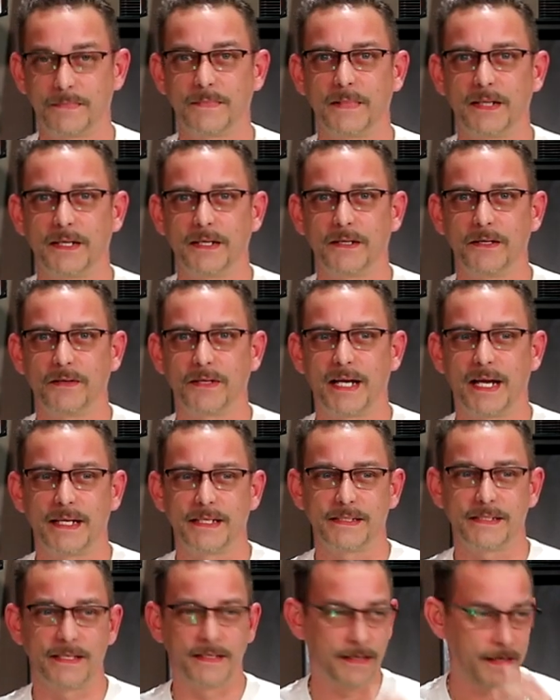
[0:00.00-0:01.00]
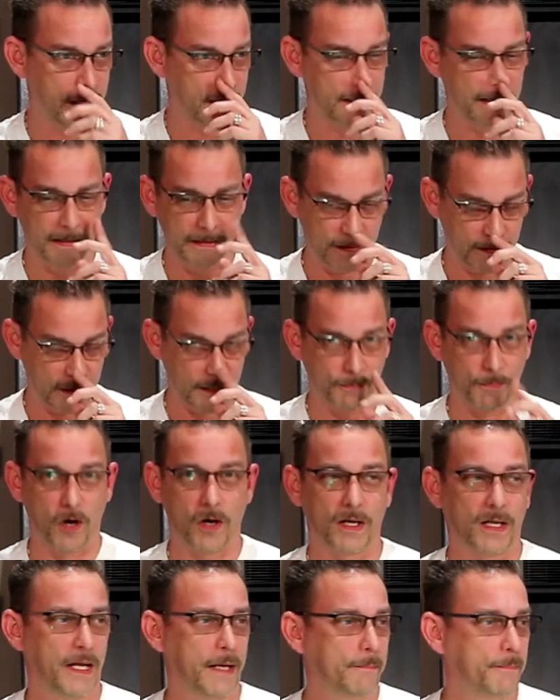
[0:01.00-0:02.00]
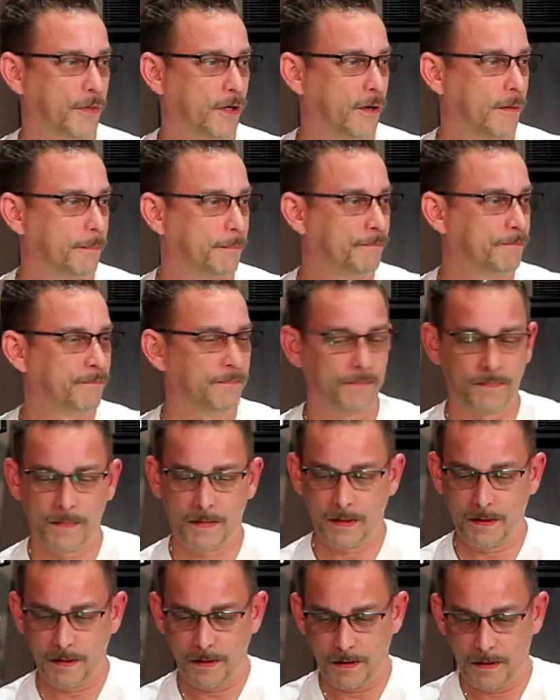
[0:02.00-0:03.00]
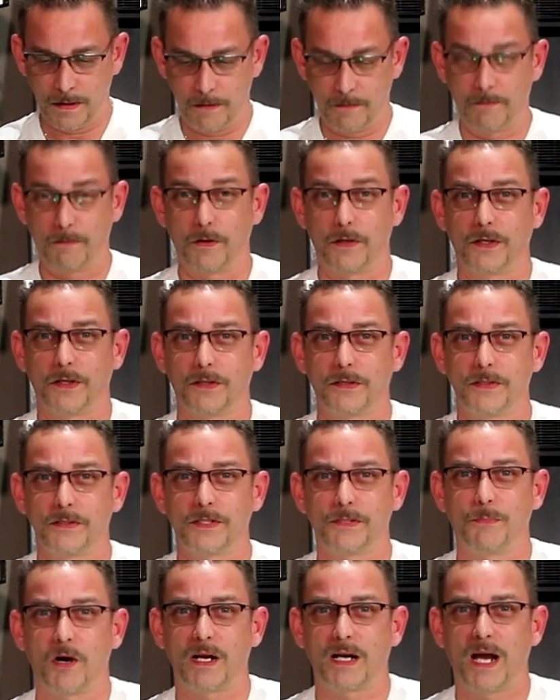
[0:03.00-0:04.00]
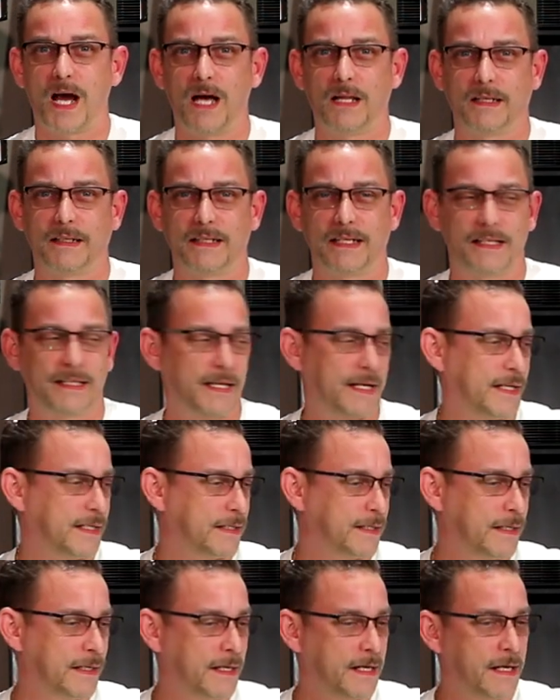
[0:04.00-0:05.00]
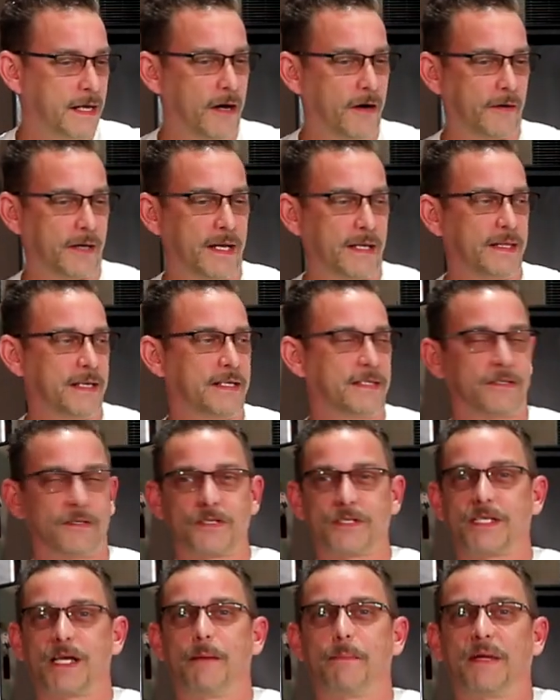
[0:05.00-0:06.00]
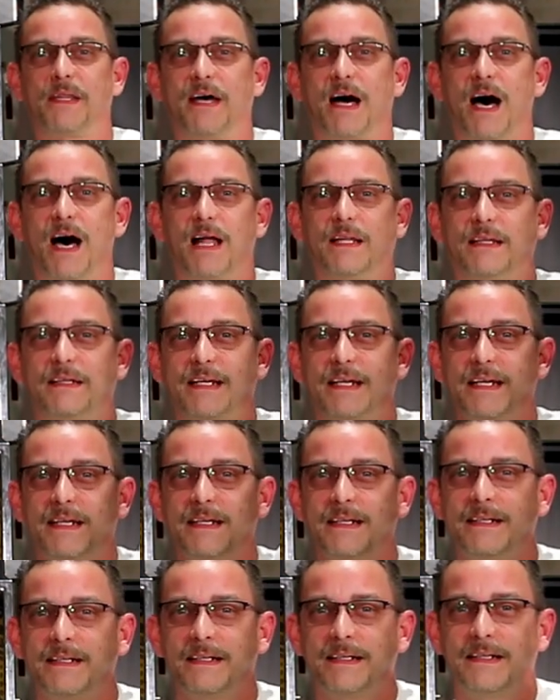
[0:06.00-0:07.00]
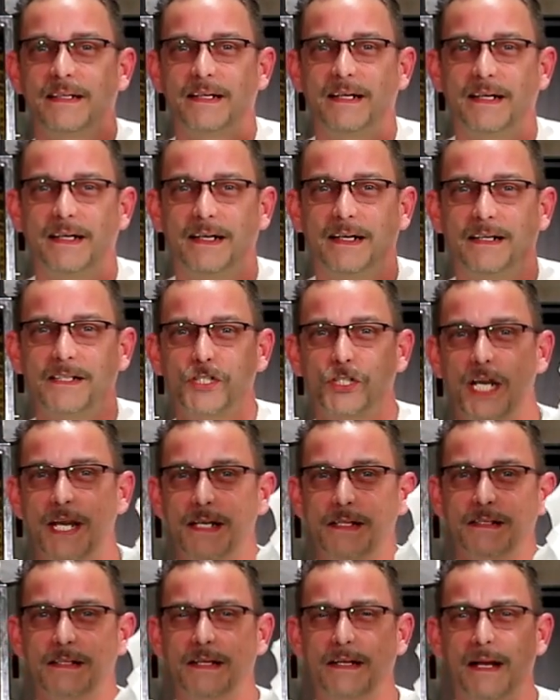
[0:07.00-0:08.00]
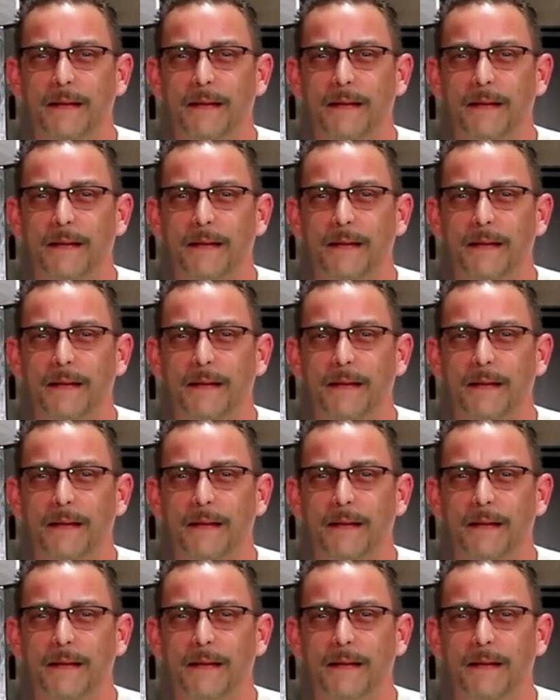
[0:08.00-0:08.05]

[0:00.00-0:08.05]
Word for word: There you go, guys smart light bulb for your smart holiday light. Okay, these are some of the holiday uh, shades that